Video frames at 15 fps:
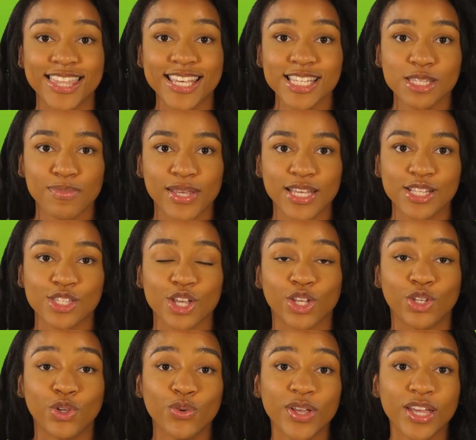This means
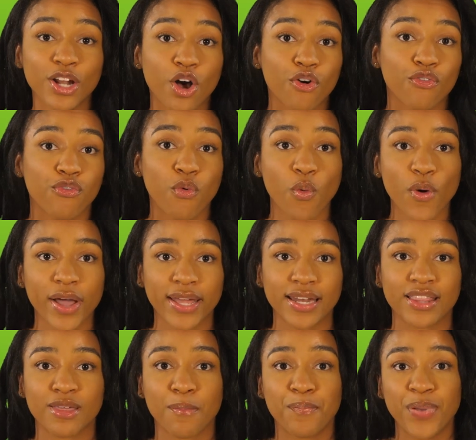you can
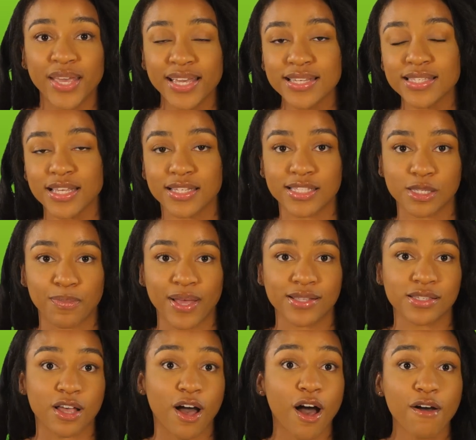avoid the biggest
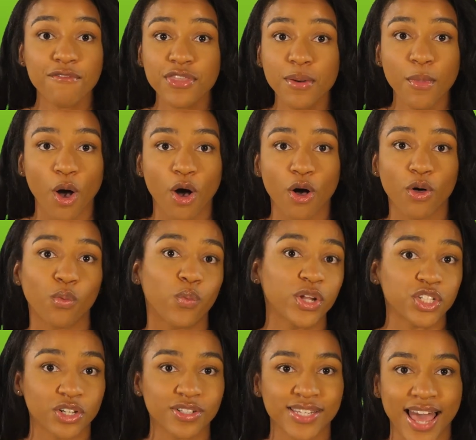expense of them all,
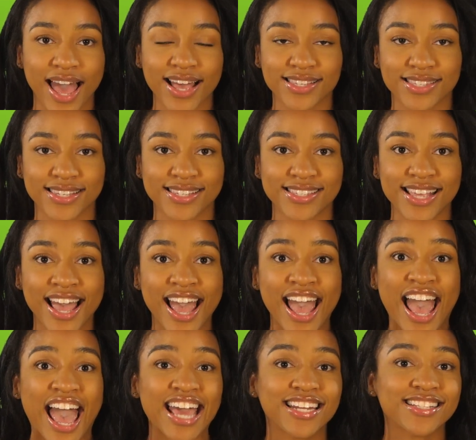which are taxes,
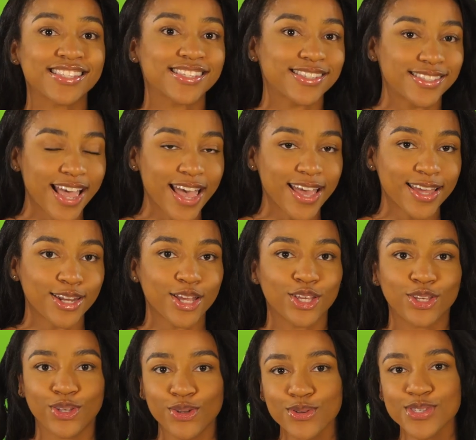and instead
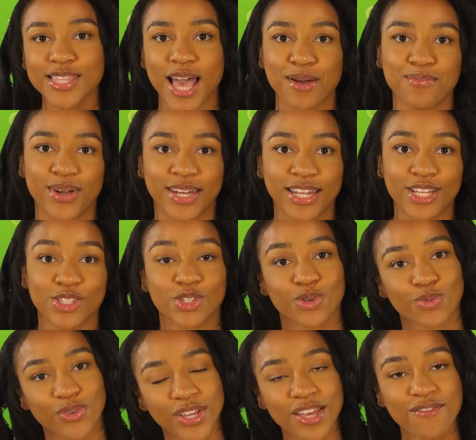use that money to
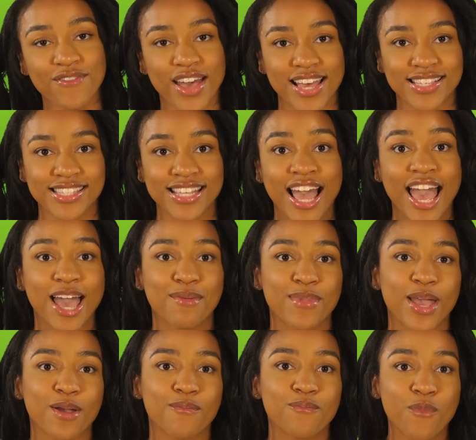reinvest and
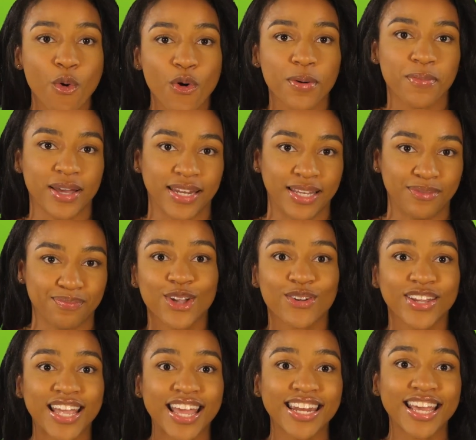make more money,
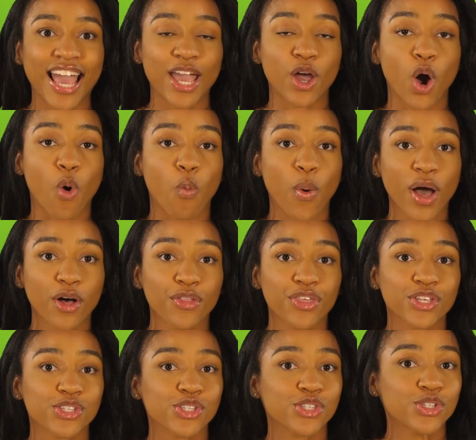creating a
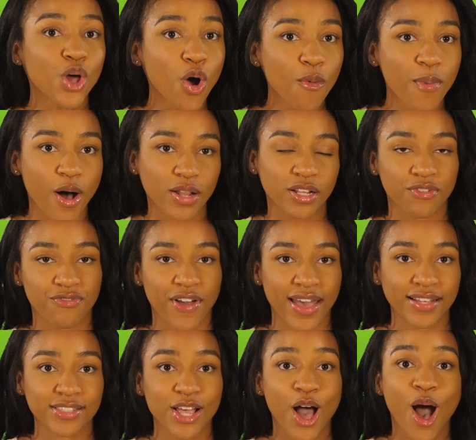wealth snowball
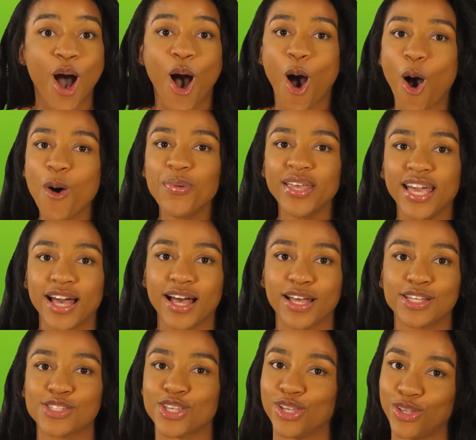effect, all
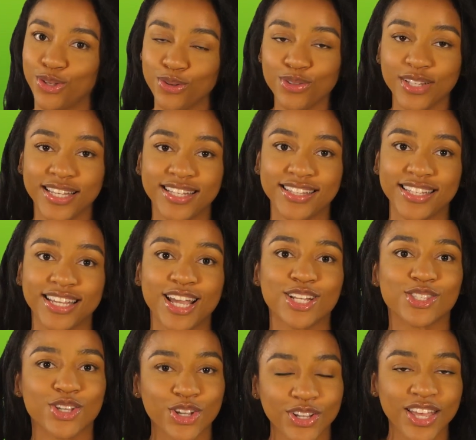because you legally
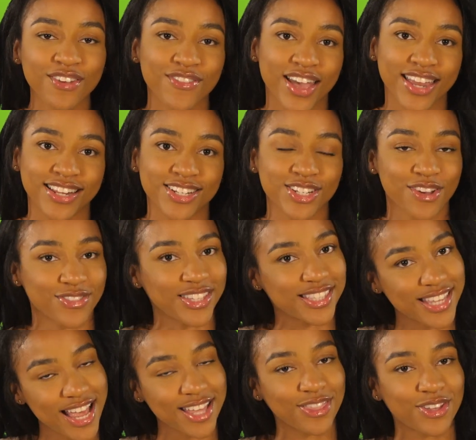took advantage of the
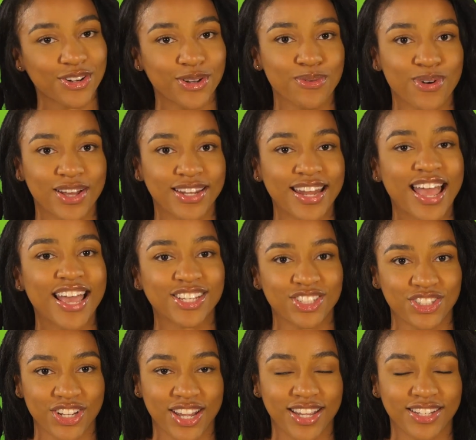1031
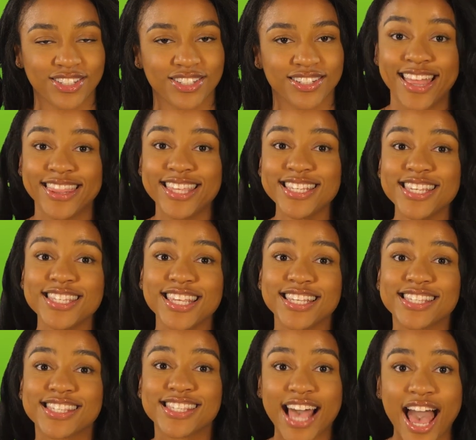exchange. This is
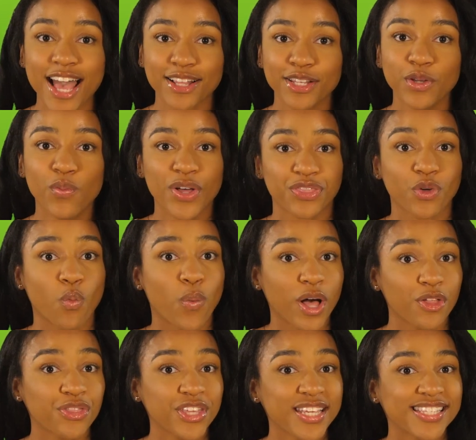exactly what the
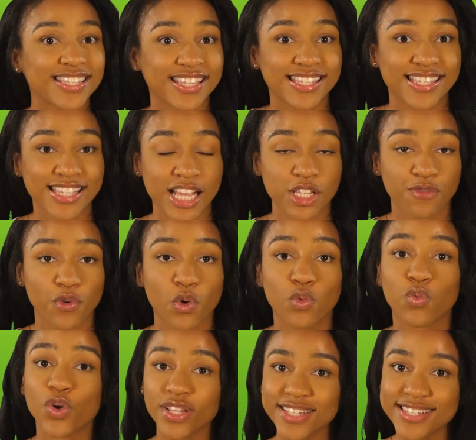wealthy, successful
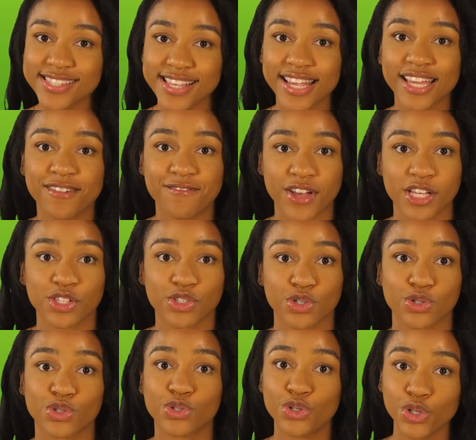real estate
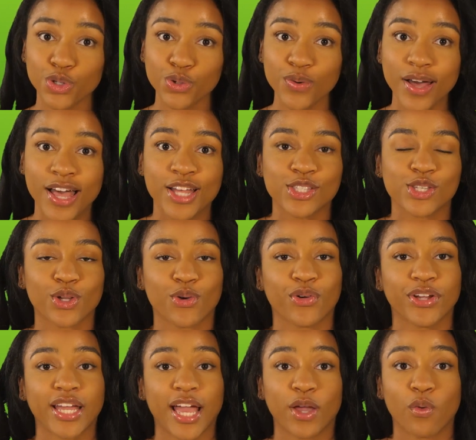investors do to
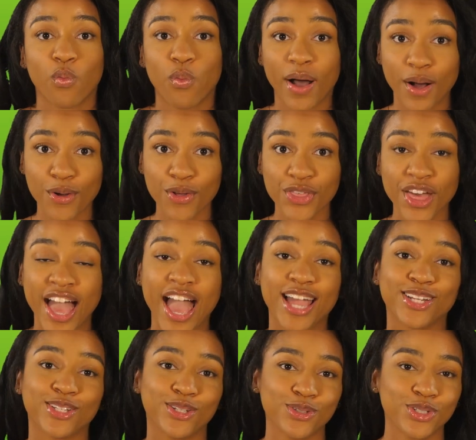create wealth,
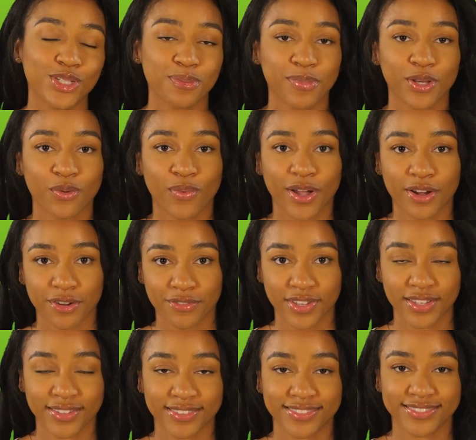and you should be aware of it.